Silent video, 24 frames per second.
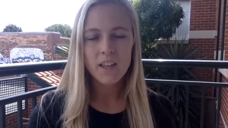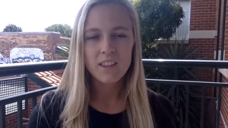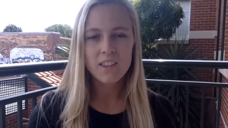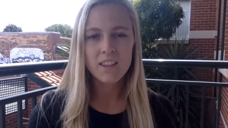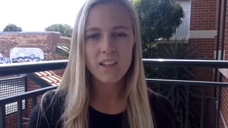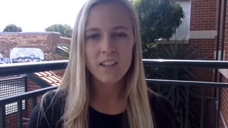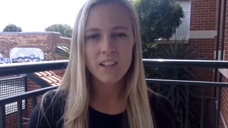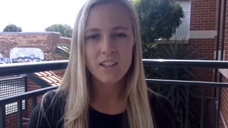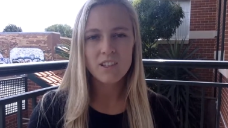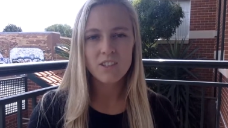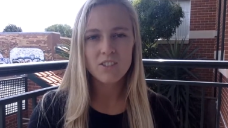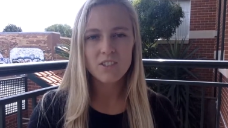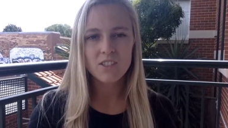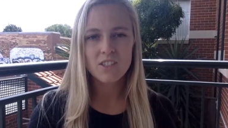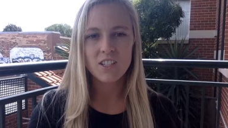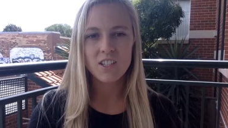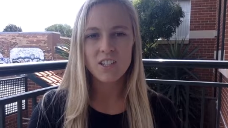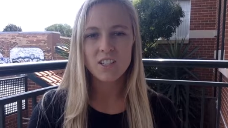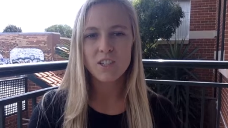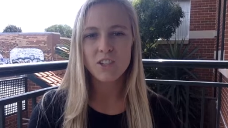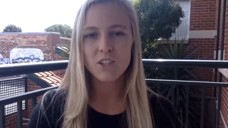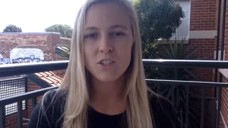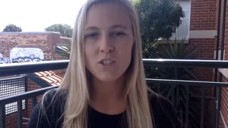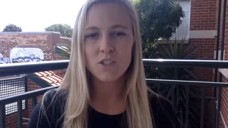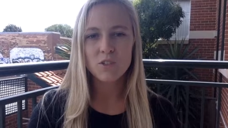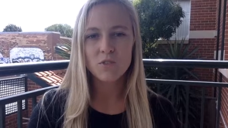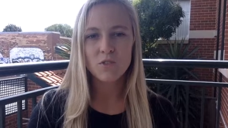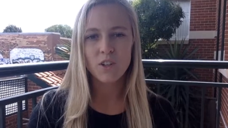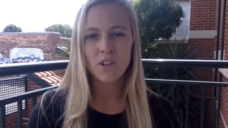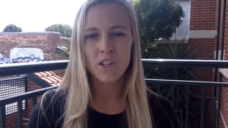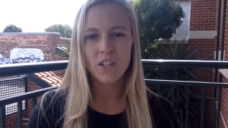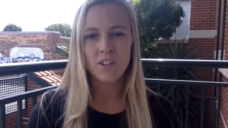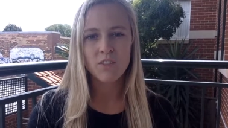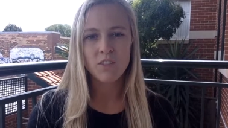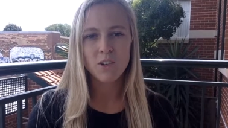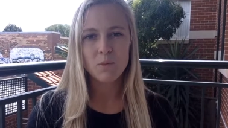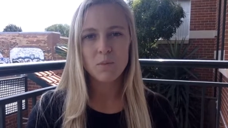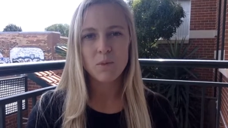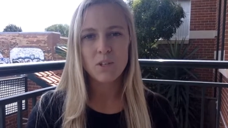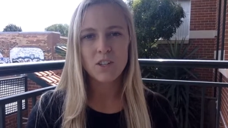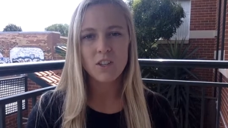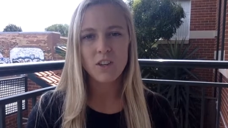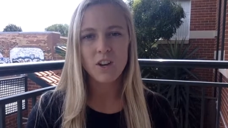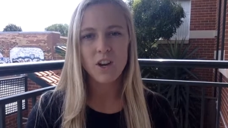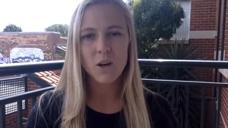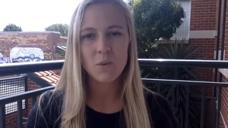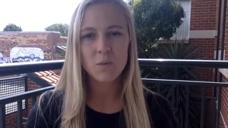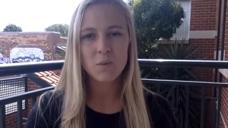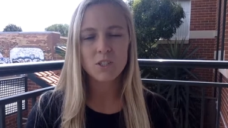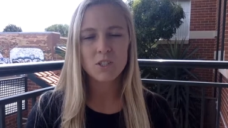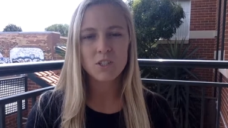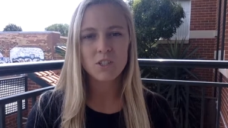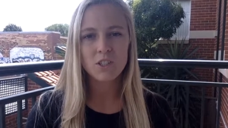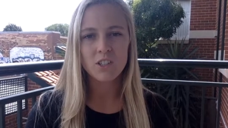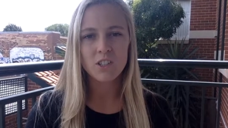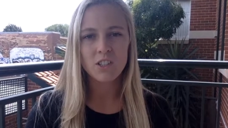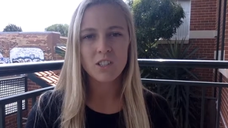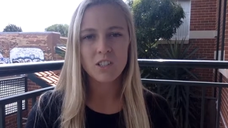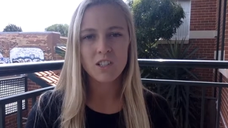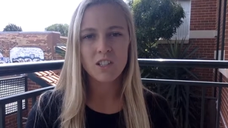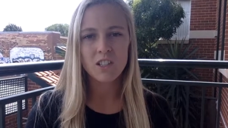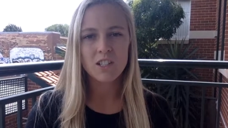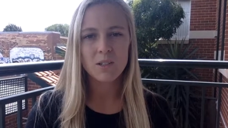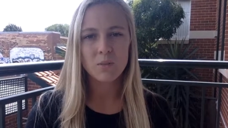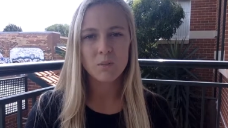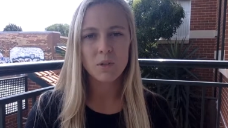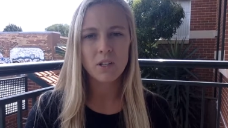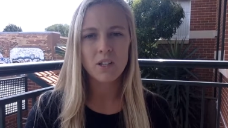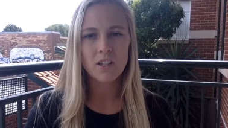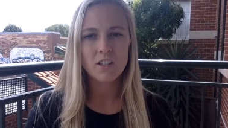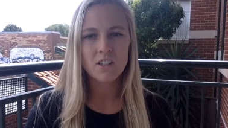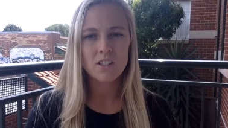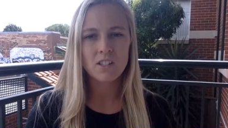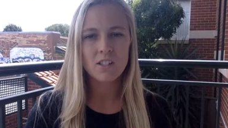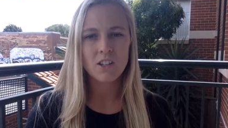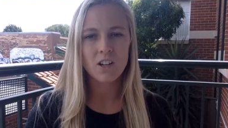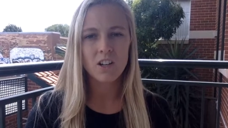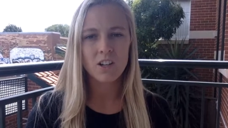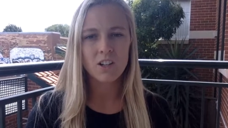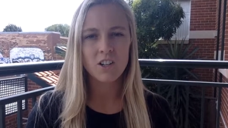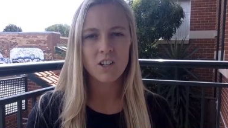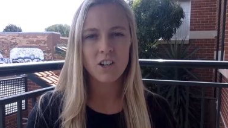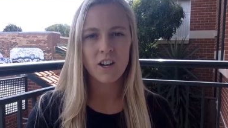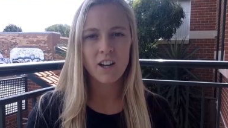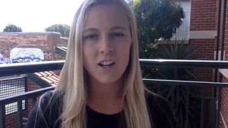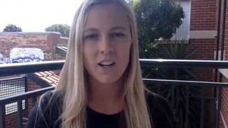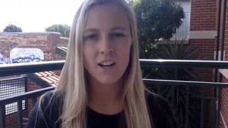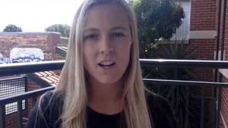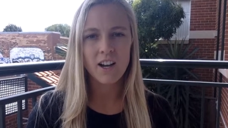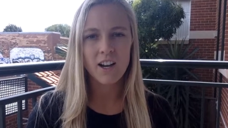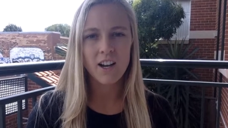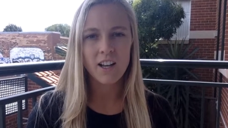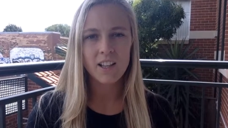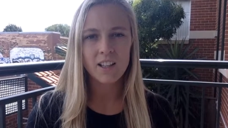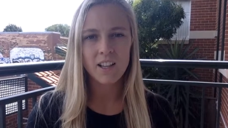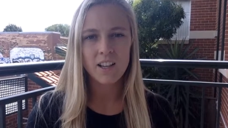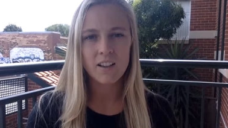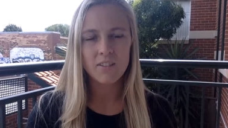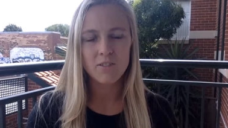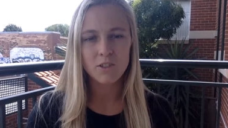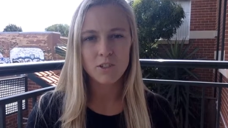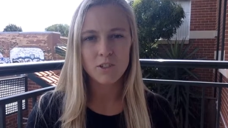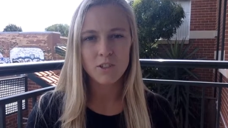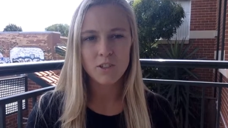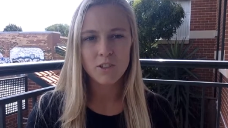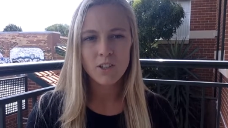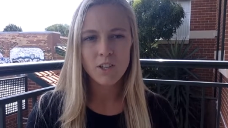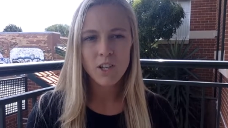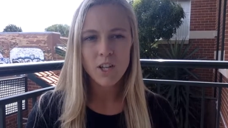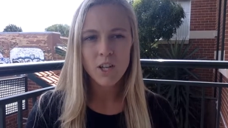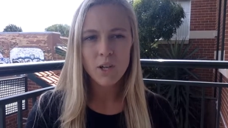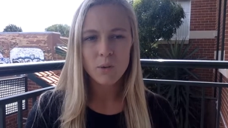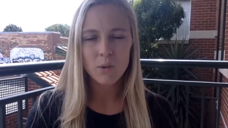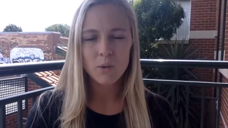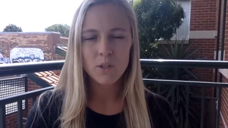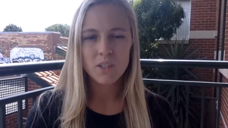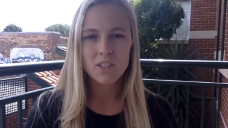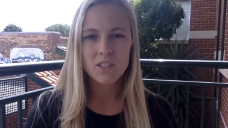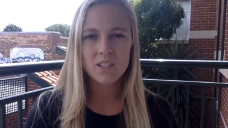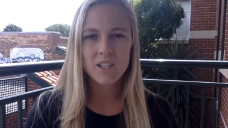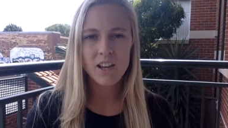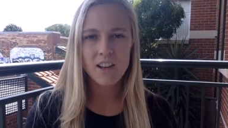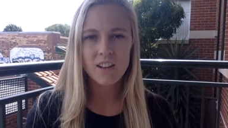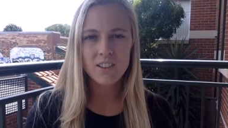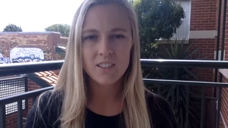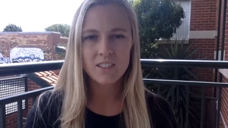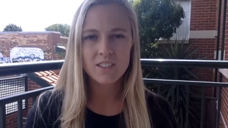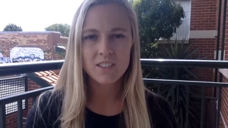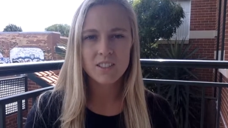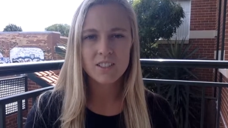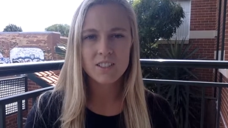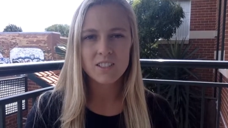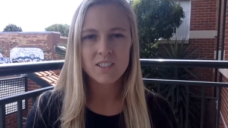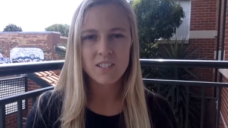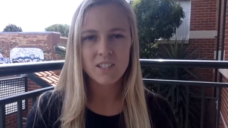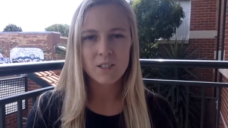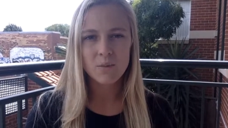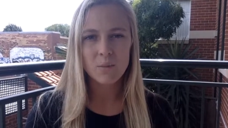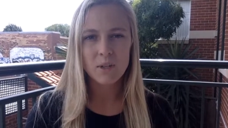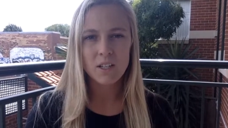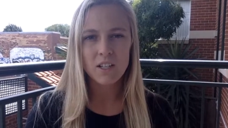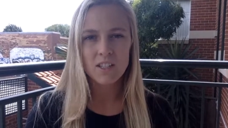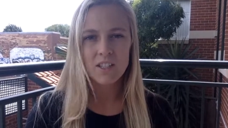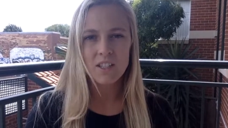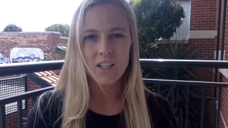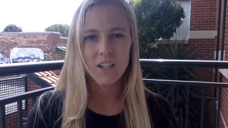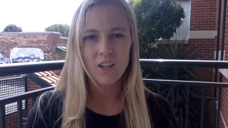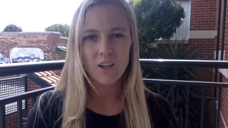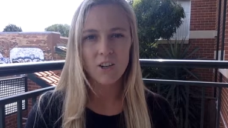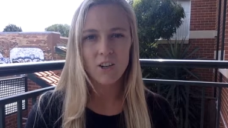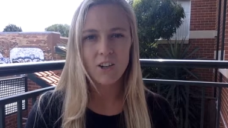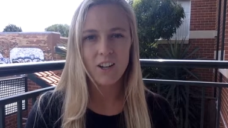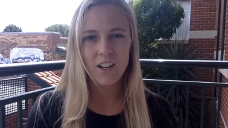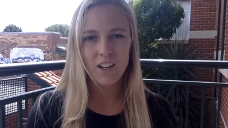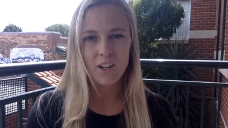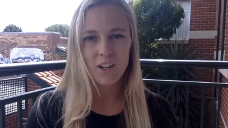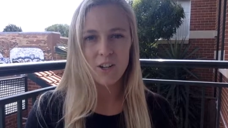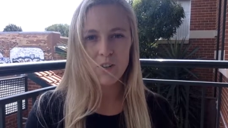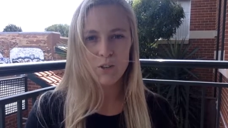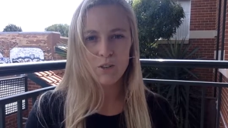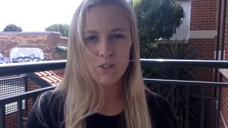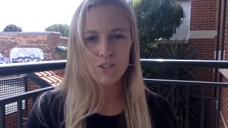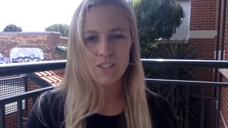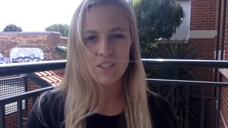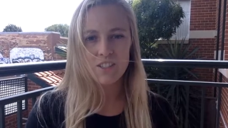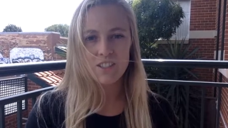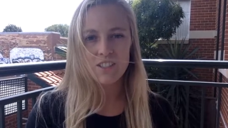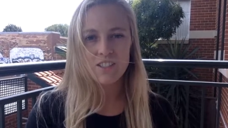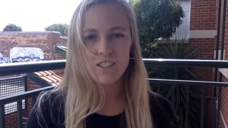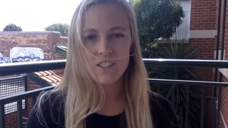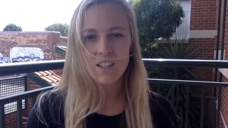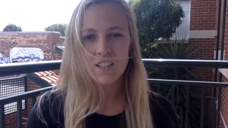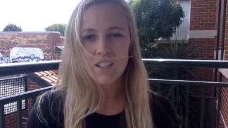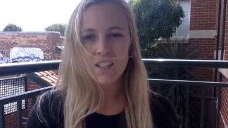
Thank you, Seacoast, for giving me the opportunity to play soccer at a high level with talented teammates and great coaches.